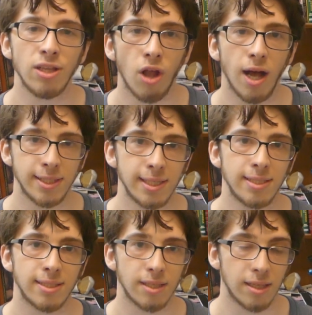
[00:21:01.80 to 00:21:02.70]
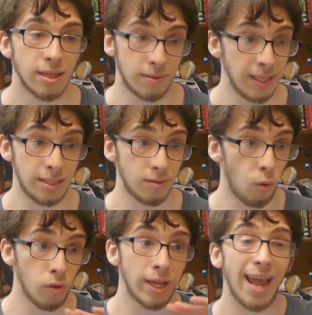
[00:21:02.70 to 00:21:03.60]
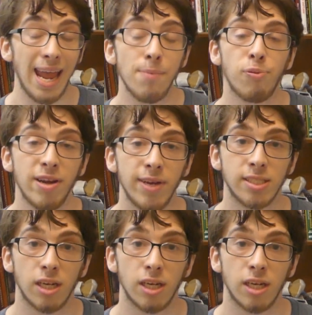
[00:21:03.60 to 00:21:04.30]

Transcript: losses. This only 8 previous